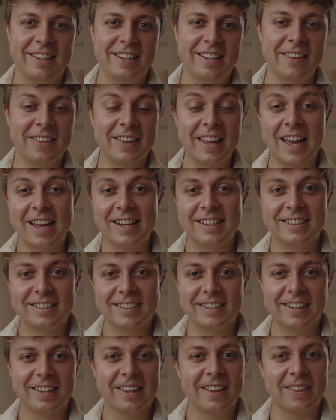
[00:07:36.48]
In the end,
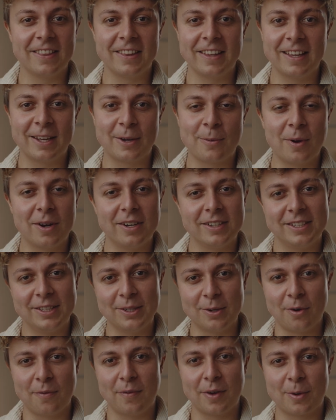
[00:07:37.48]
the
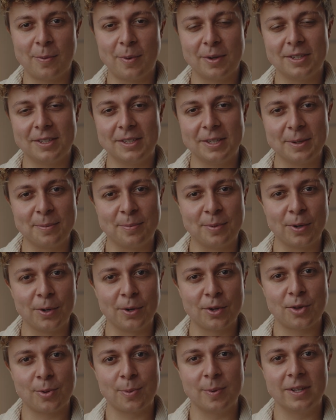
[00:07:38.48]
quality over quantity
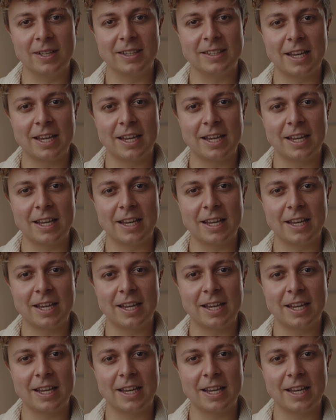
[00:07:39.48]
approach will